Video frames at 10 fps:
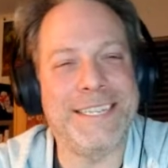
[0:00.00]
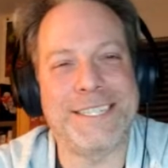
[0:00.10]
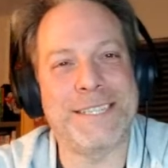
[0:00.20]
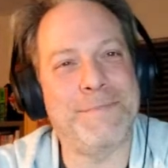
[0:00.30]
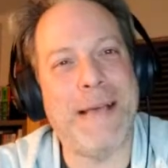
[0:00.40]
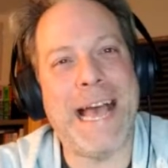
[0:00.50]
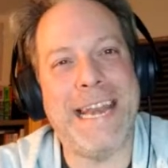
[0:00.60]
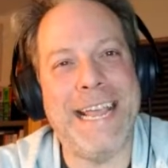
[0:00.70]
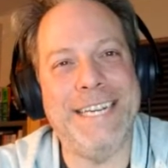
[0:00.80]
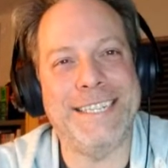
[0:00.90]
just bad
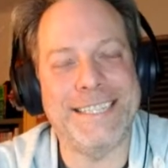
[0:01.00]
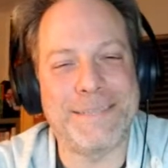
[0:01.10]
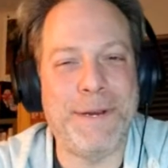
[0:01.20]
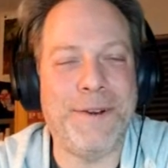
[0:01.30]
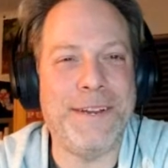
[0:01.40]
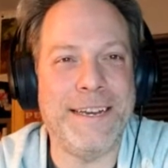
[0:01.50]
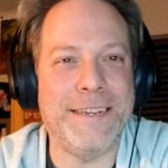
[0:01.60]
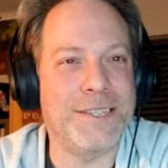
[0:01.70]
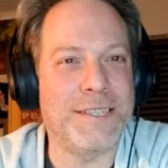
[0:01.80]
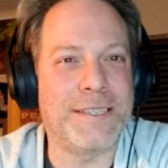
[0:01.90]
agents, period,
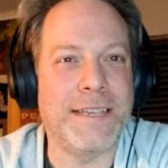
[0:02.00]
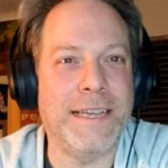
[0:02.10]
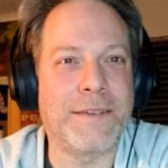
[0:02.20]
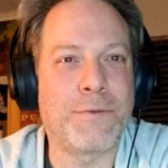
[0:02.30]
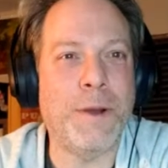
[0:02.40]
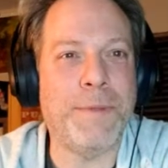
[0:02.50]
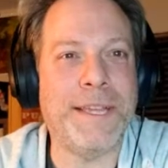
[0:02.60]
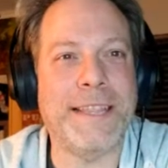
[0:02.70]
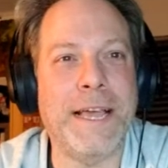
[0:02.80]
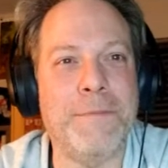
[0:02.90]
and just like
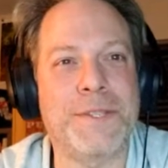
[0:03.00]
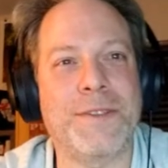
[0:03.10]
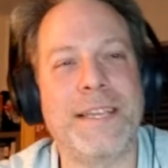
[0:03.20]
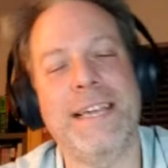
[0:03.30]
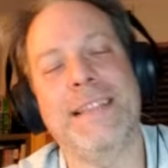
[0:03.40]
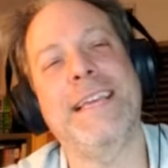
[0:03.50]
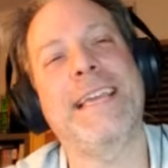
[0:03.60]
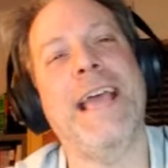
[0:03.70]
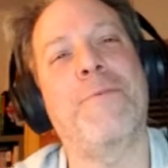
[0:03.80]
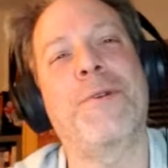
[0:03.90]
crippling them so they
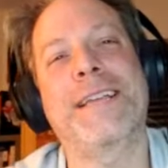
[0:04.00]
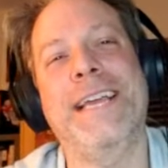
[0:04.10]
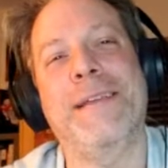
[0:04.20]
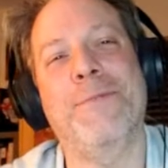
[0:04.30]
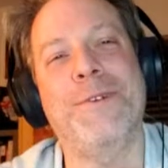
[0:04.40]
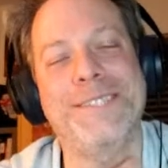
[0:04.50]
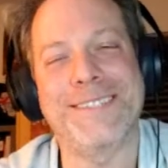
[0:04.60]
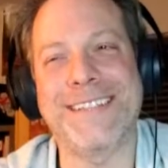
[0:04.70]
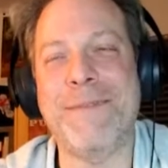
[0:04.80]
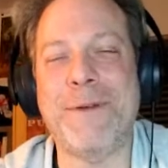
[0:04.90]
can't work anymore."
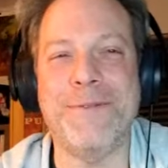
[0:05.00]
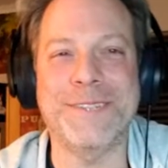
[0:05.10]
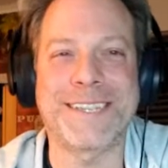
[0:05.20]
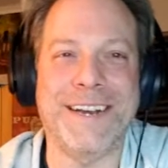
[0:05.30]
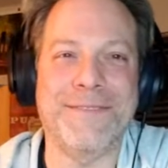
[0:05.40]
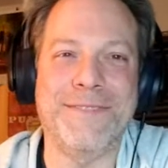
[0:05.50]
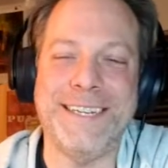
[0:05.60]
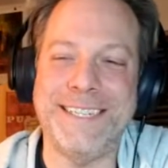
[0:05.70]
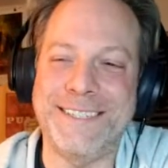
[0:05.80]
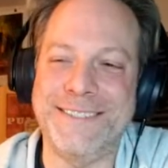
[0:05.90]
So that part was kind of
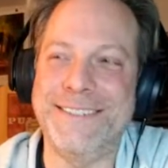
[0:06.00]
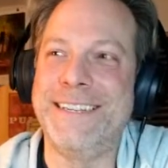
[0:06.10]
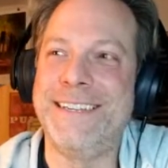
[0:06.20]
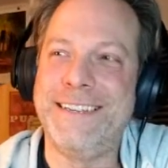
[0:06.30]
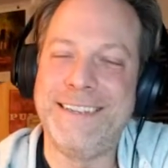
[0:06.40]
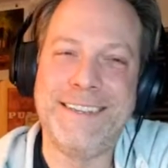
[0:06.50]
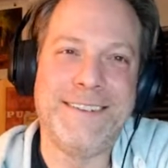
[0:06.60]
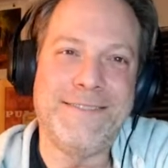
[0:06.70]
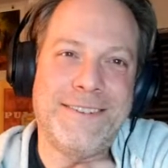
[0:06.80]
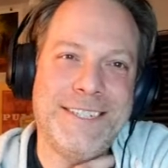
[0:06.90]
funny too,
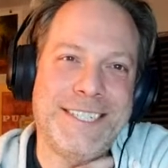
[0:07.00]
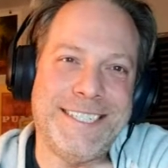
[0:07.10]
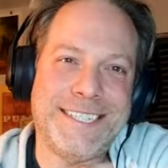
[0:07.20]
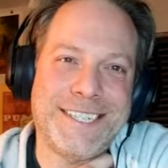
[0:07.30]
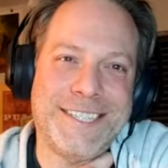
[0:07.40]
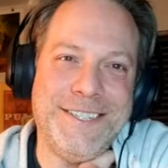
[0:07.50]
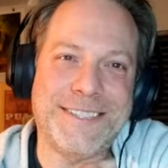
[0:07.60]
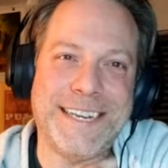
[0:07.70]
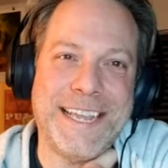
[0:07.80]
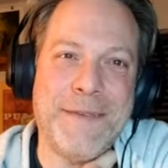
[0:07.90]
where she's just
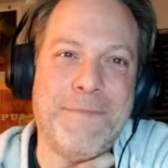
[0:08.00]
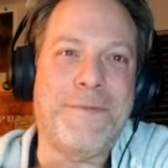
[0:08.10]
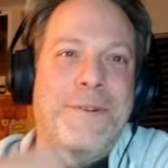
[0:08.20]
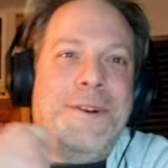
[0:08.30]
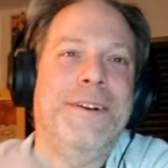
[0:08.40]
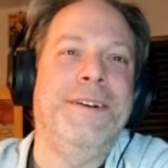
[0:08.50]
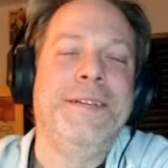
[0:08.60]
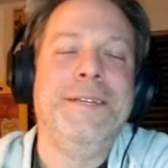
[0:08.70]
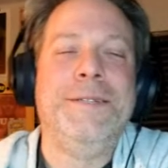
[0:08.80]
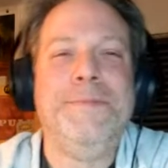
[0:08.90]
using him for
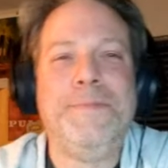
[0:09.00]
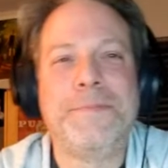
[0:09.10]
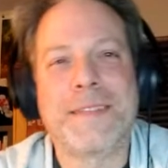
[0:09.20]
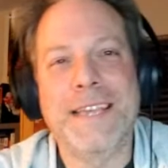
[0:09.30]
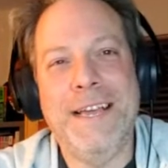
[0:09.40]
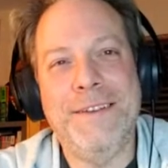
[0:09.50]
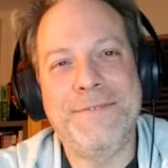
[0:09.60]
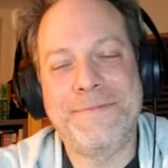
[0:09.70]
yeah